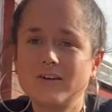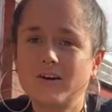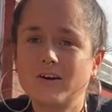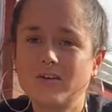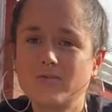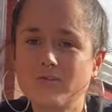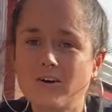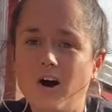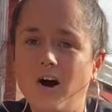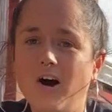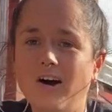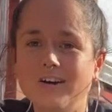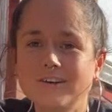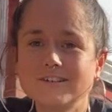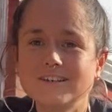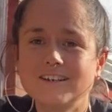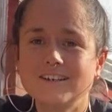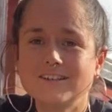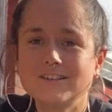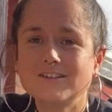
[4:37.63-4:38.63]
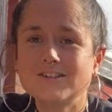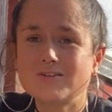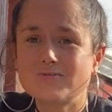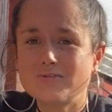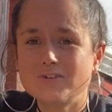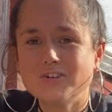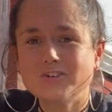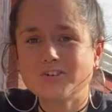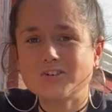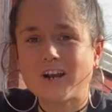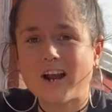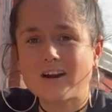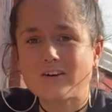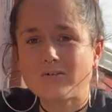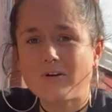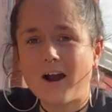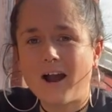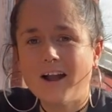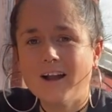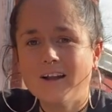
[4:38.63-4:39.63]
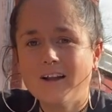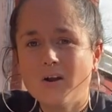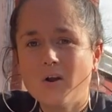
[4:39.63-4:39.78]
Of course, it's the root chakra.